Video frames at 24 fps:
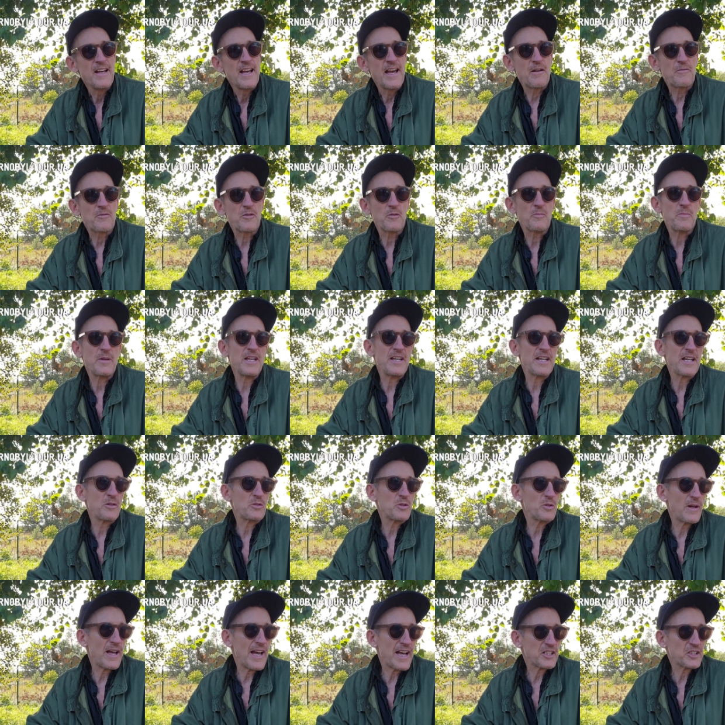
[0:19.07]
And for me now
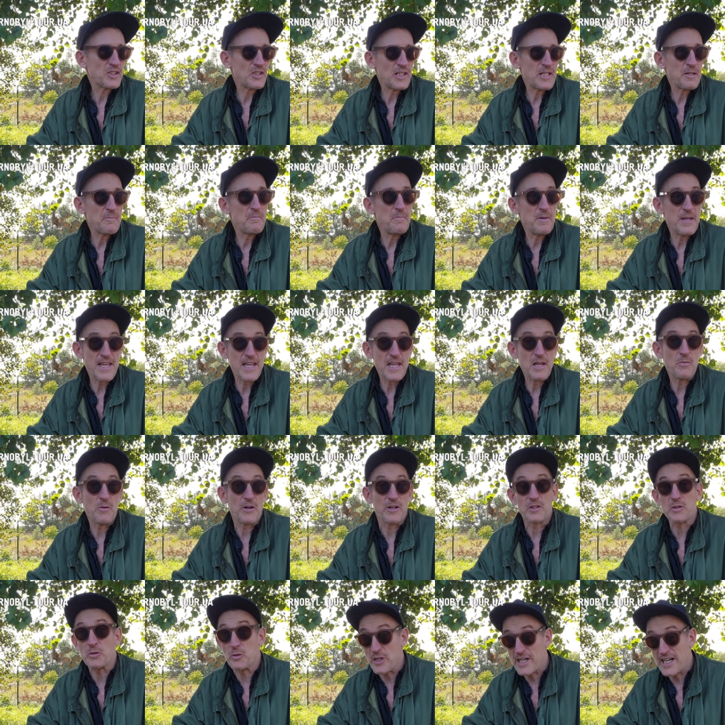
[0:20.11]
to actually be
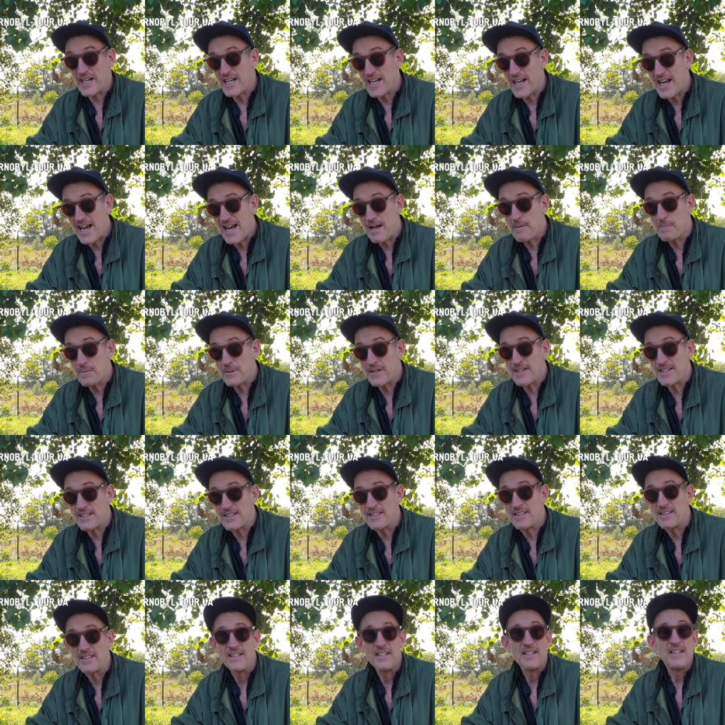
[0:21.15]
where it really
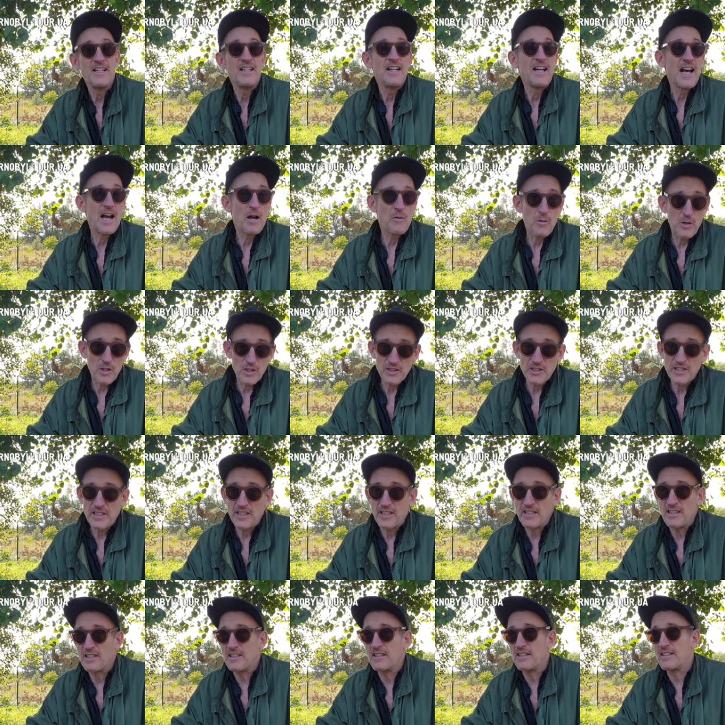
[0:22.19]
happened, I was
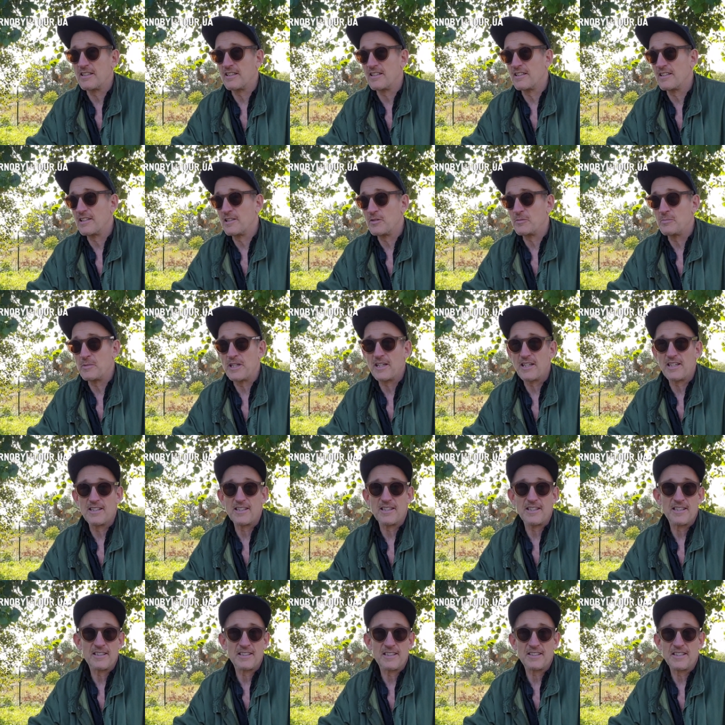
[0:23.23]
in, in Ludmila
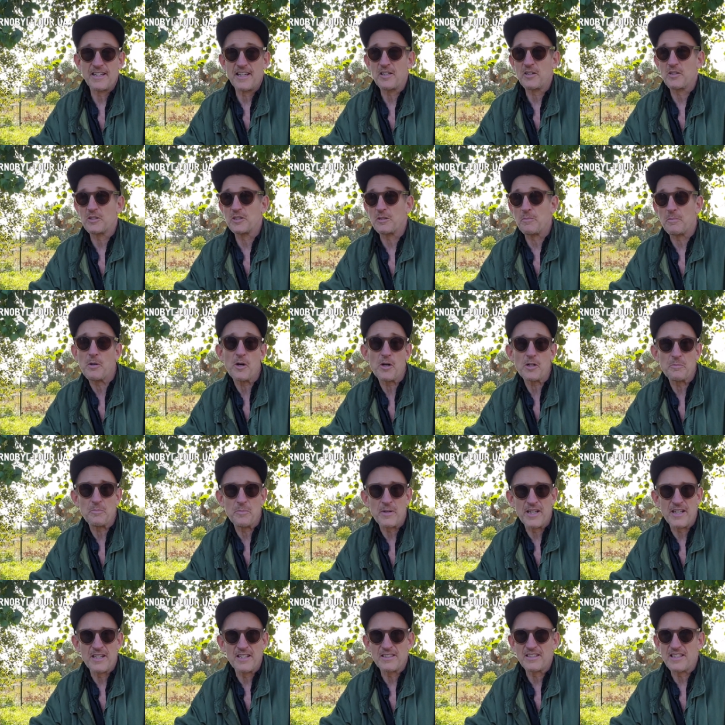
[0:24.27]
Ignatenko's
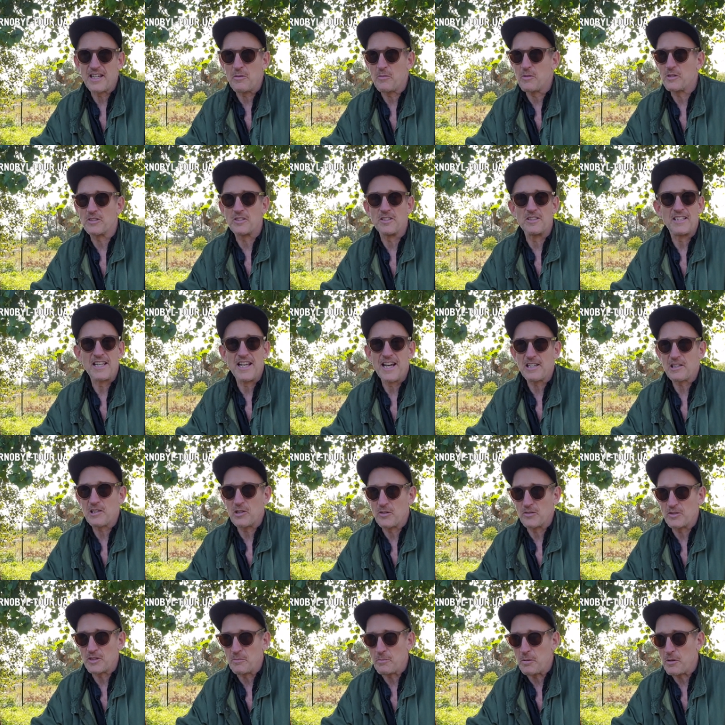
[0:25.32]
apartment, I was in
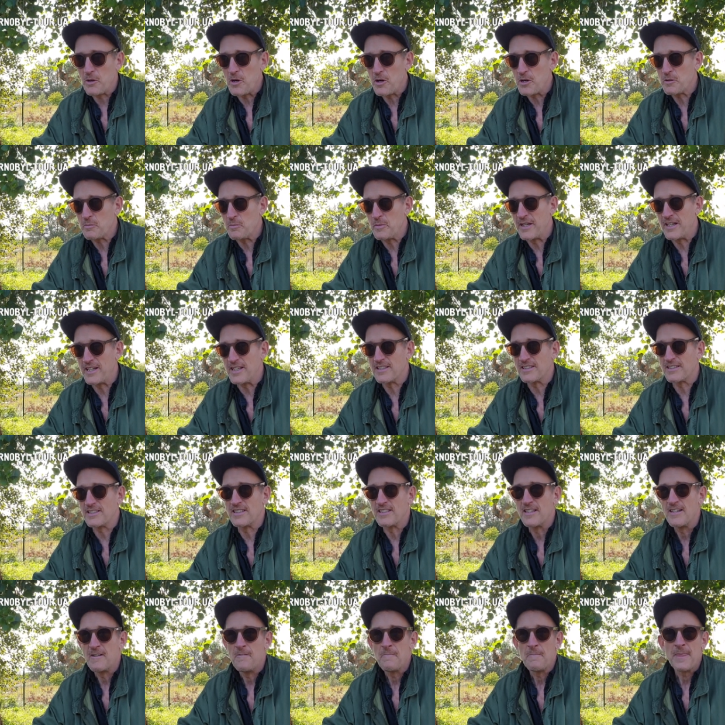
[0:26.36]
Diatlov's apartment.
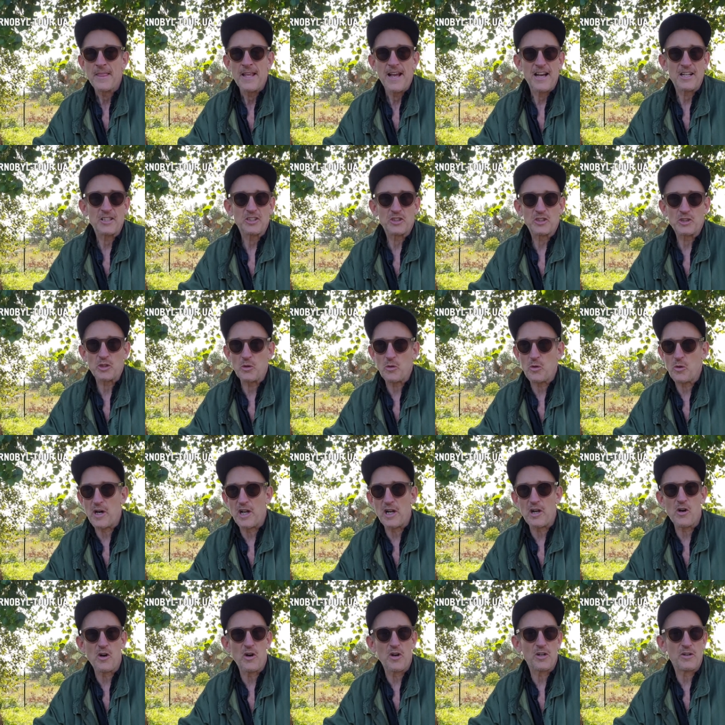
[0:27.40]
I saw
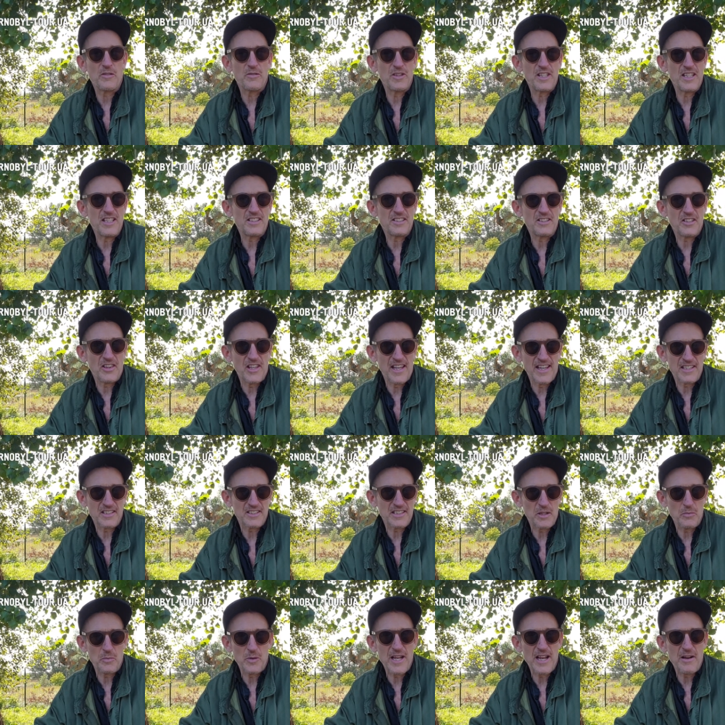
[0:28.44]
a lot of these
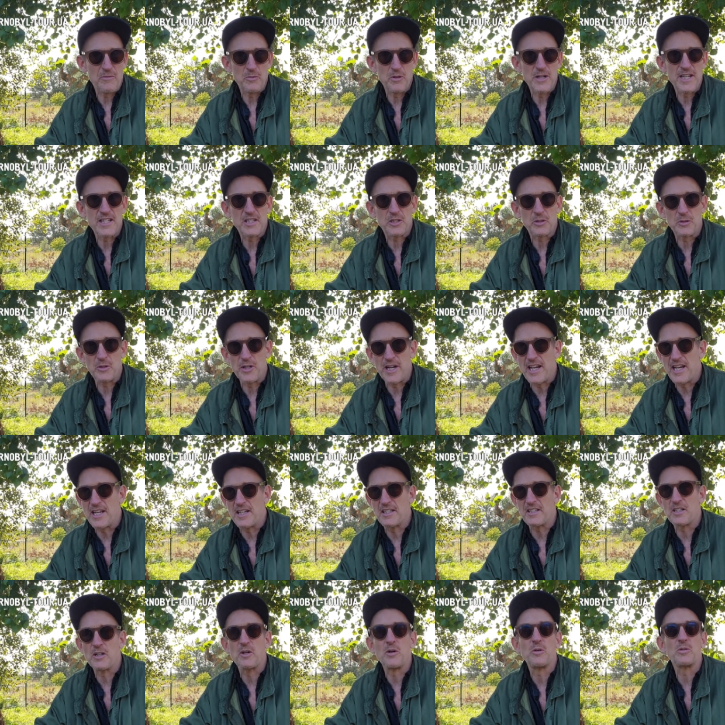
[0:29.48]
things that we have
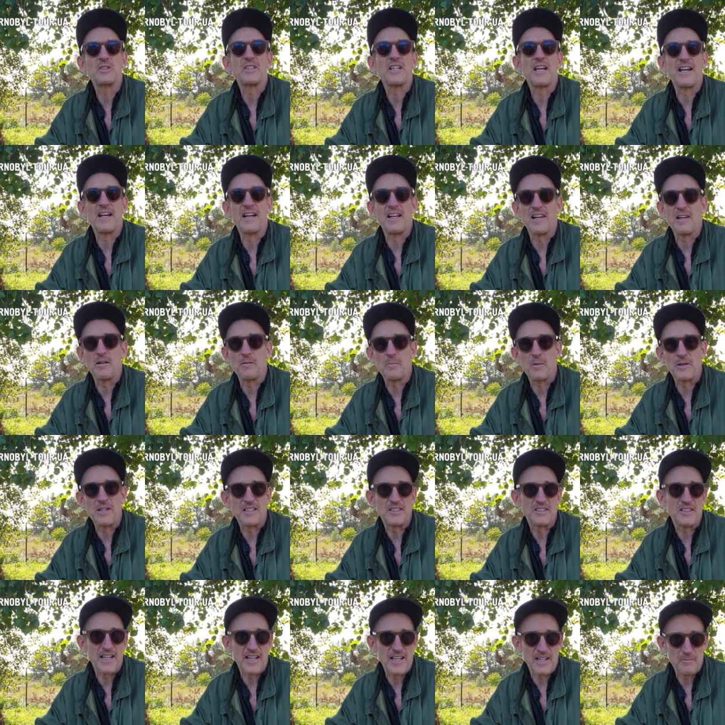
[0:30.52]
recreated, the hotel,
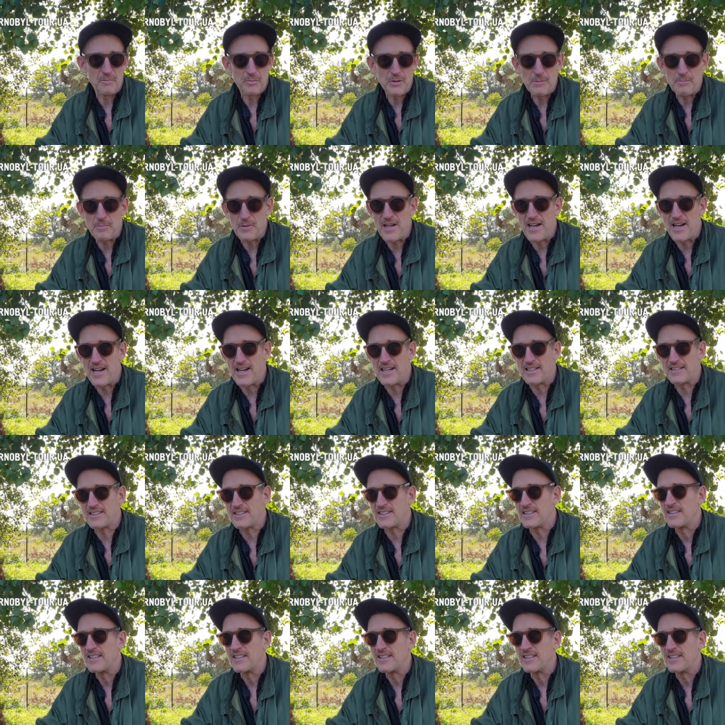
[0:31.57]
Polissya in Pripyat,